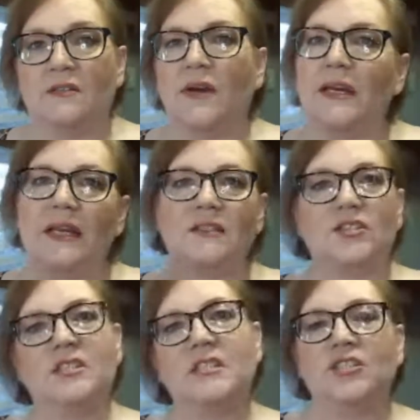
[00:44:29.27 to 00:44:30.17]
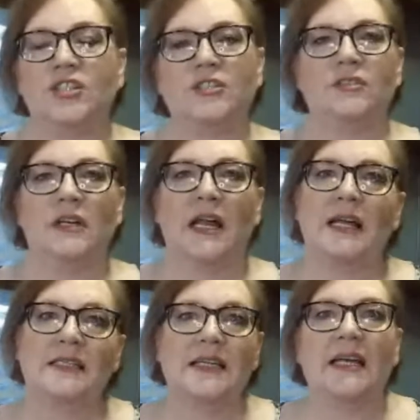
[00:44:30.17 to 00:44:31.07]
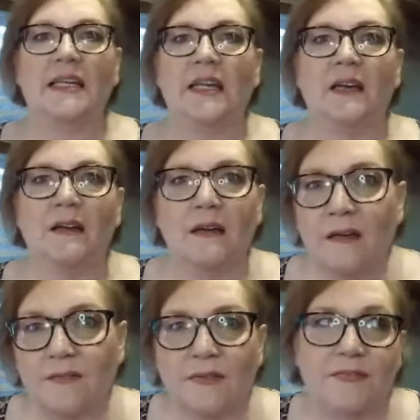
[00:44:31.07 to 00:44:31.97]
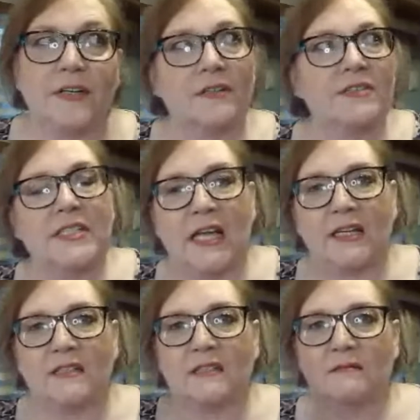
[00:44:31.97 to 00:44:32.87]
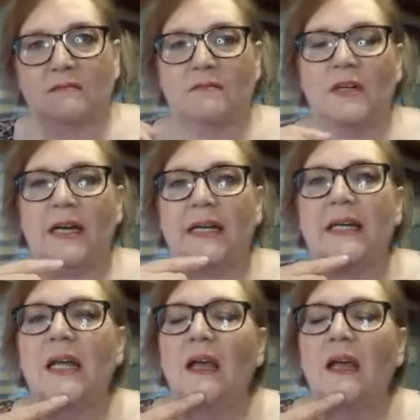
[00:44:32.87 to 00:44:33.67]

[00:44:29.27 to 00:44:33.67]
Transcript: and right now it's just a generalized idea of a fear of snakes, right?